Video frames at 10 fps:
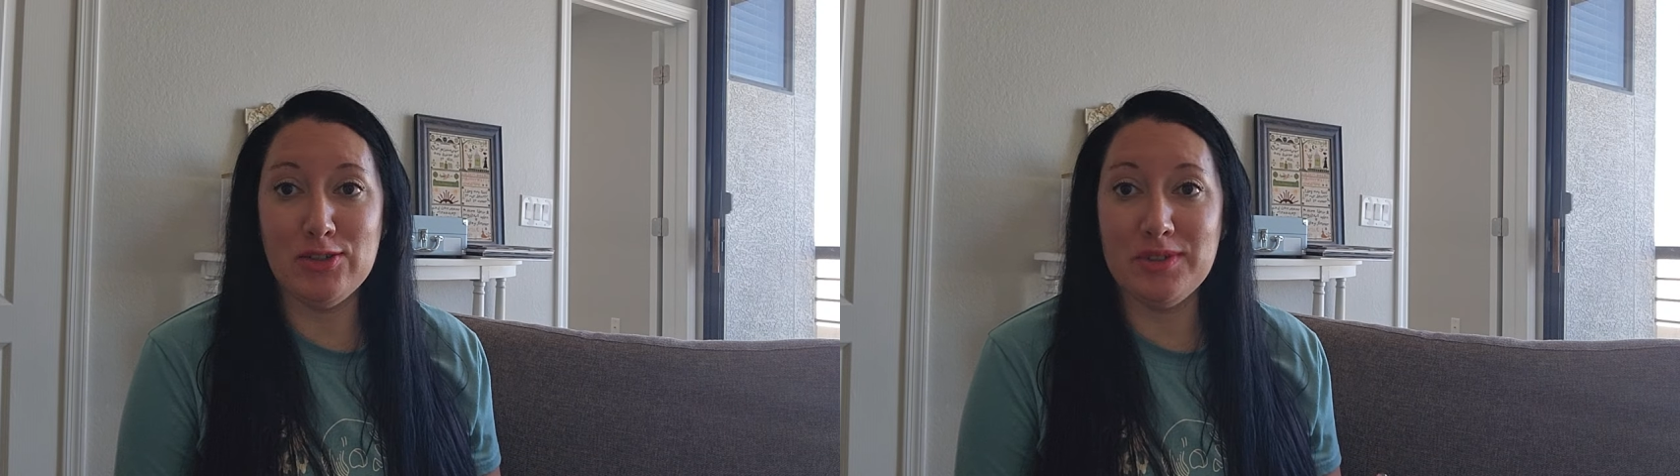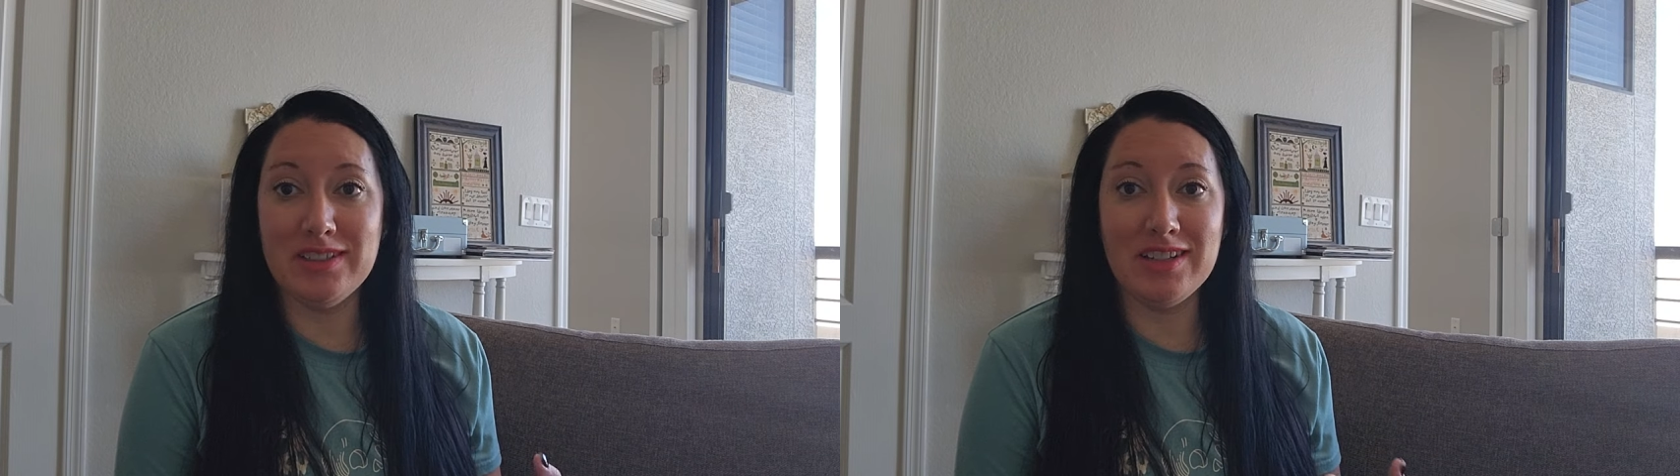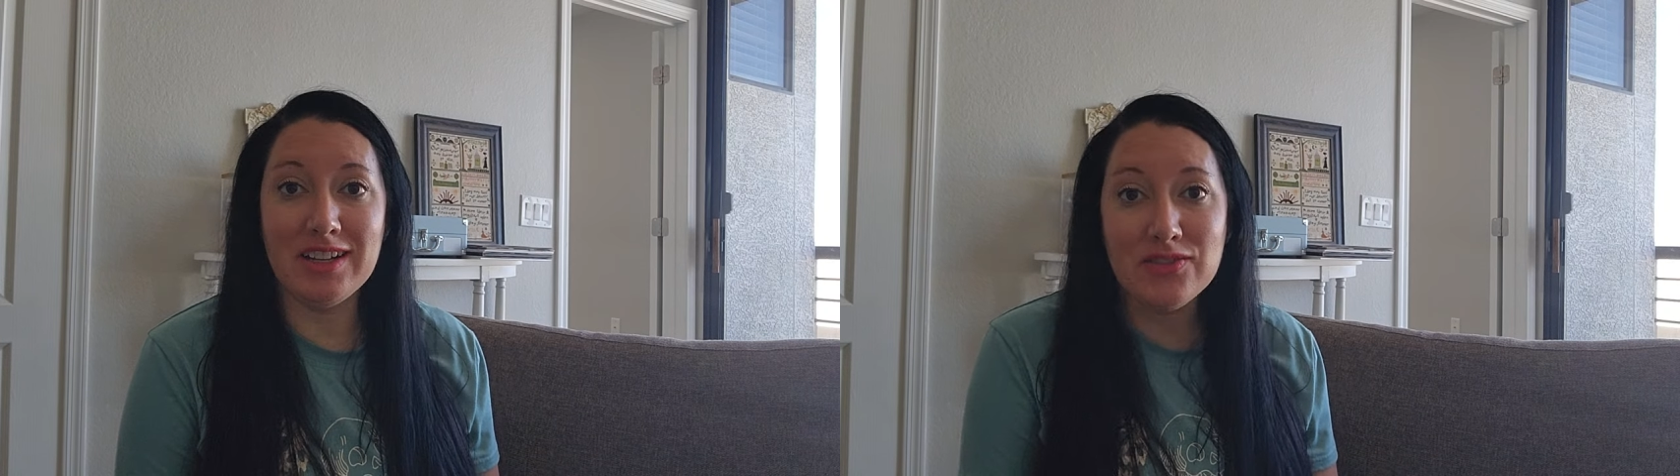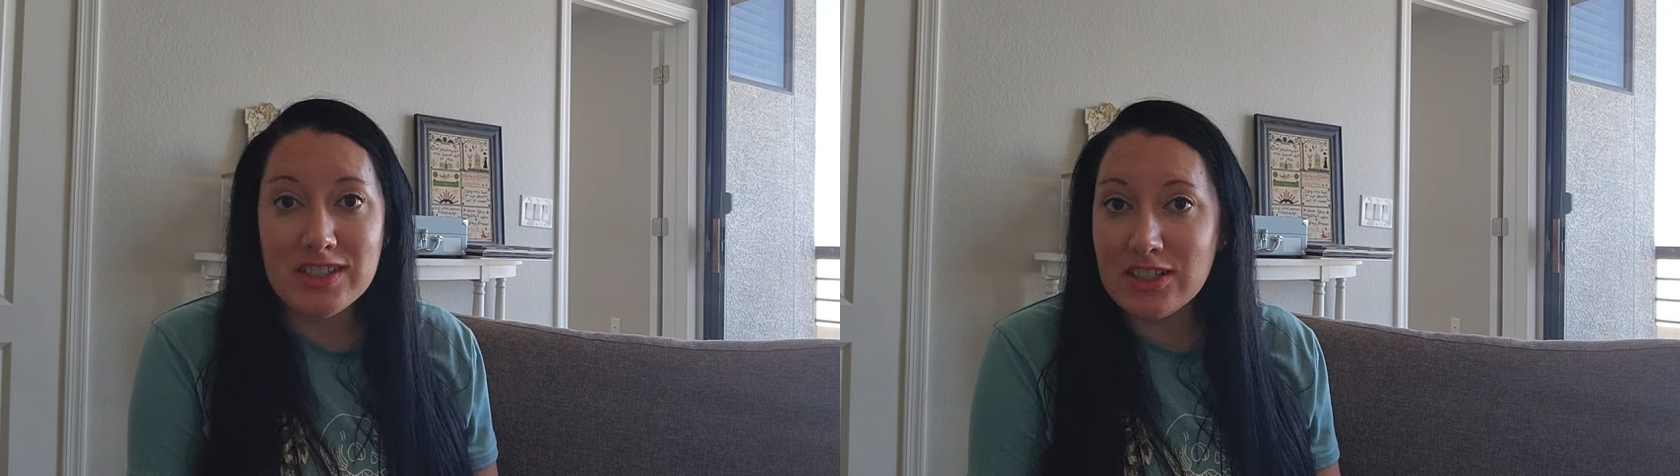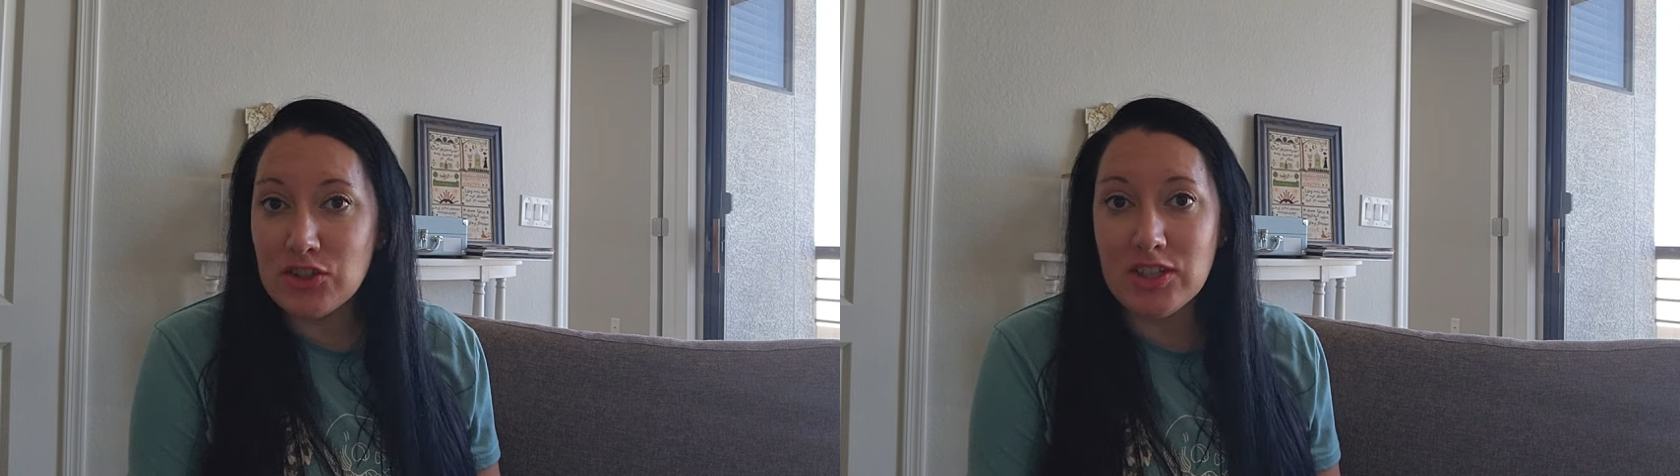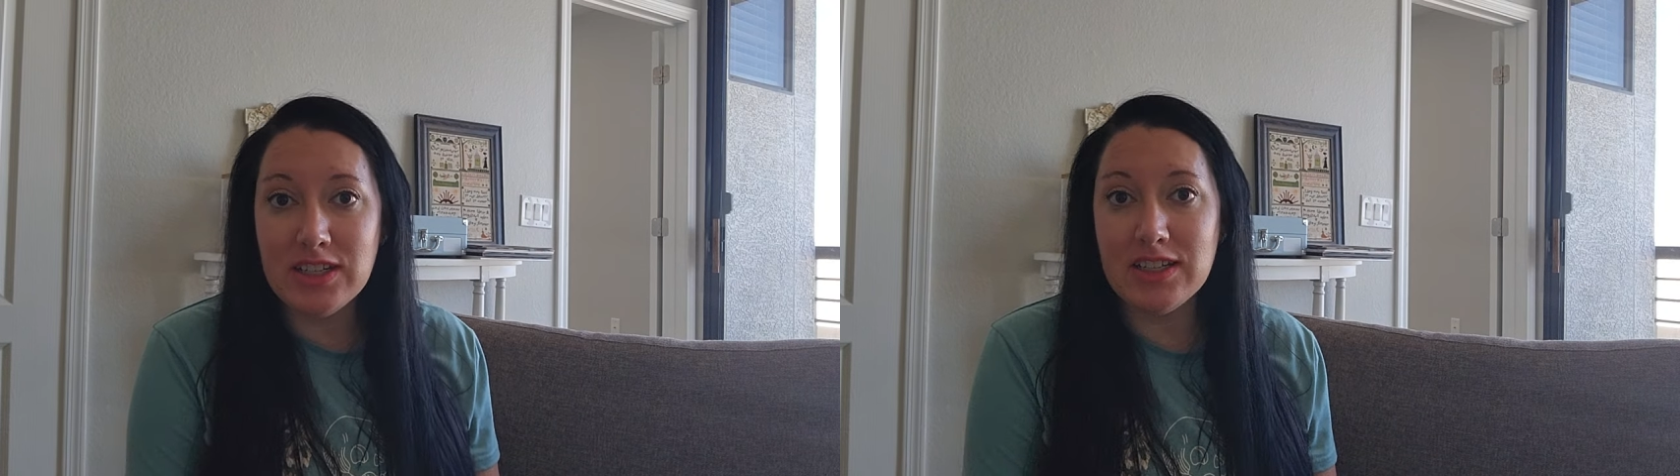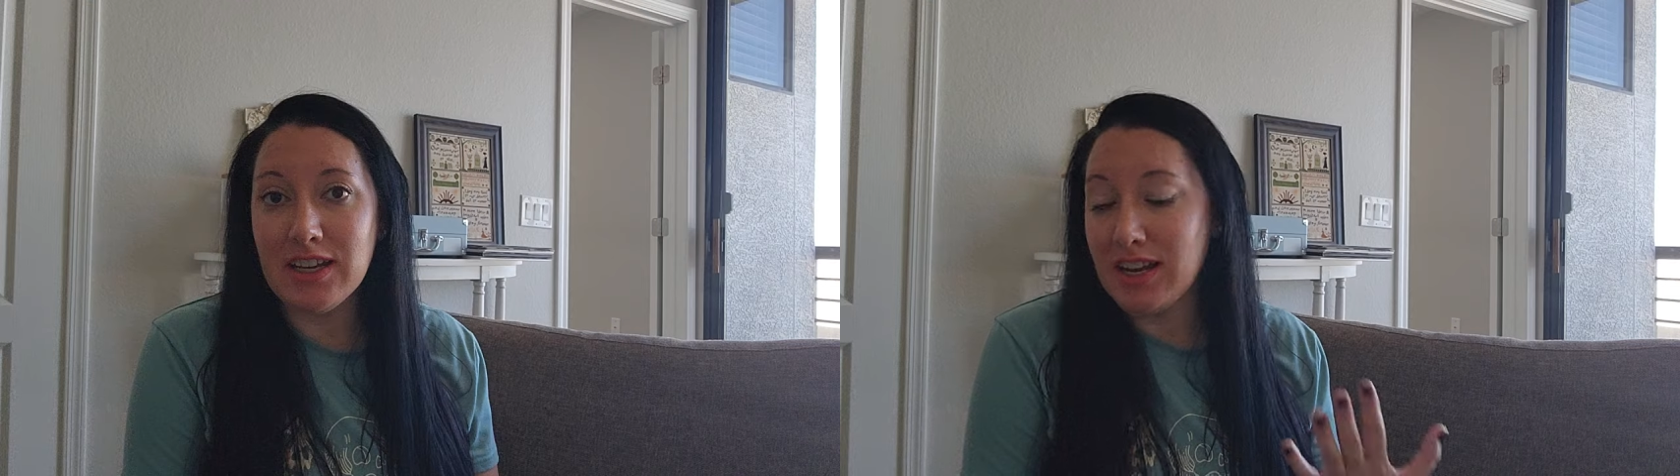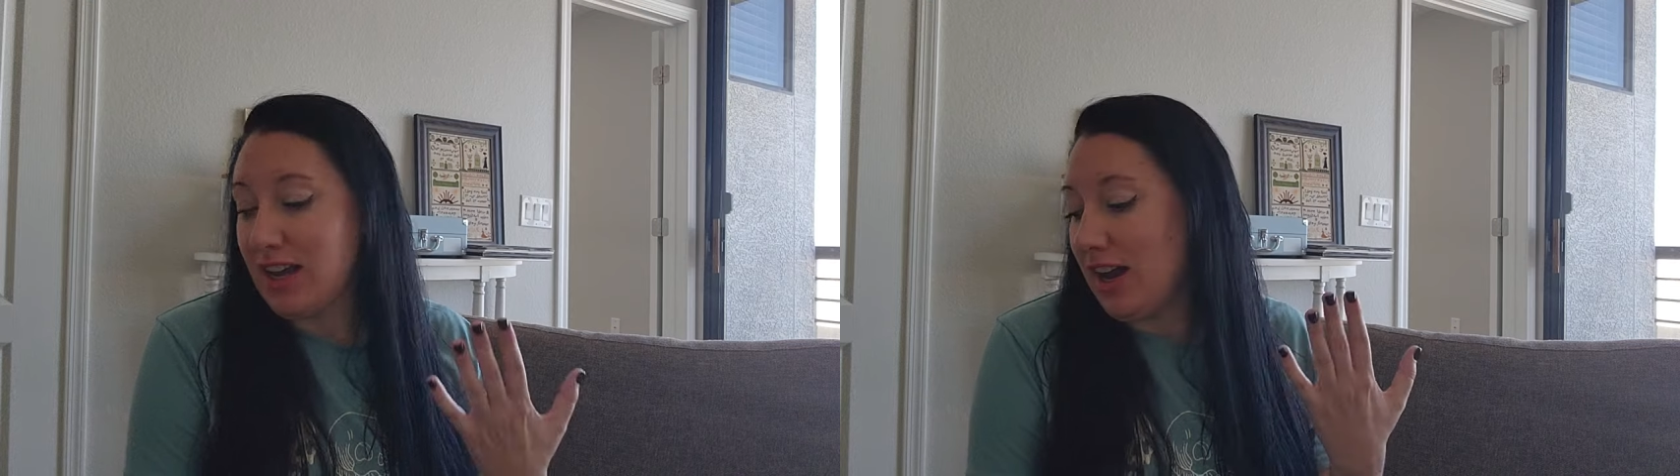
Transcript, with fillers: doing a ton of stitching